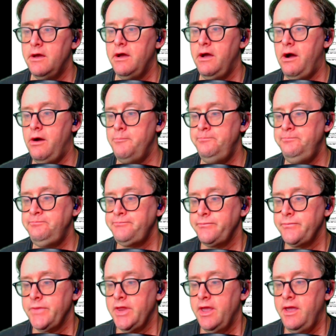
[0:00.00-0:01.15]

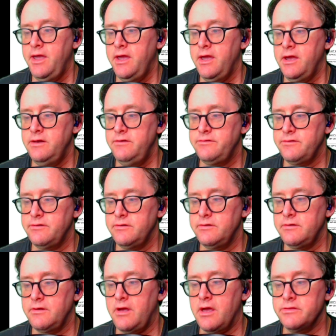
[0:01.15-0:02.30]
And
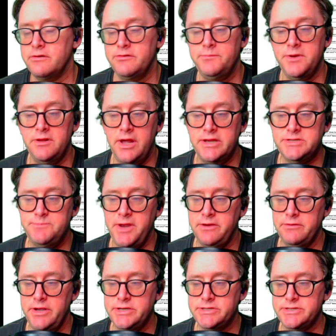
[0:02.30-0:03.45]
there's been a lot of
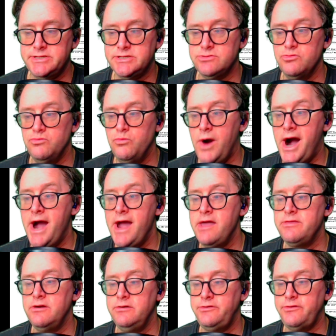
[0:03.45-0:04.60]
speculation as to why
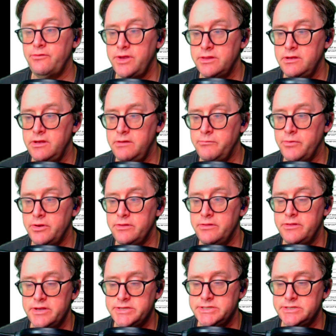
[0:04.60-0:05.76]
they're doing that. But
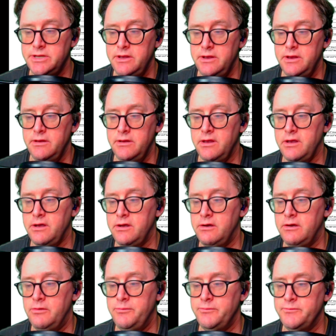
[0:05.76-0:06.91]
this,
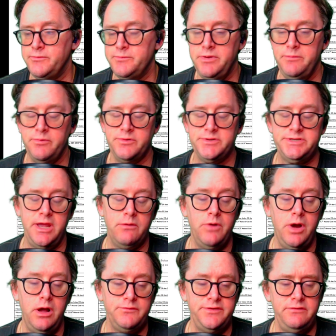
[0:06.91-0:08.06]
people saying,
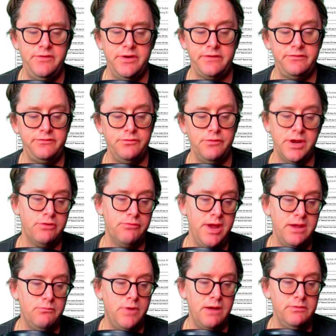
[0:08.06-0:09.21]
well, TVIX is doing
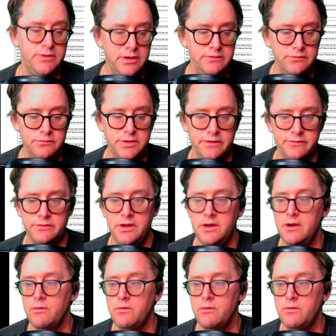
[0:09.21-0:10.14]
great. Why would they do this?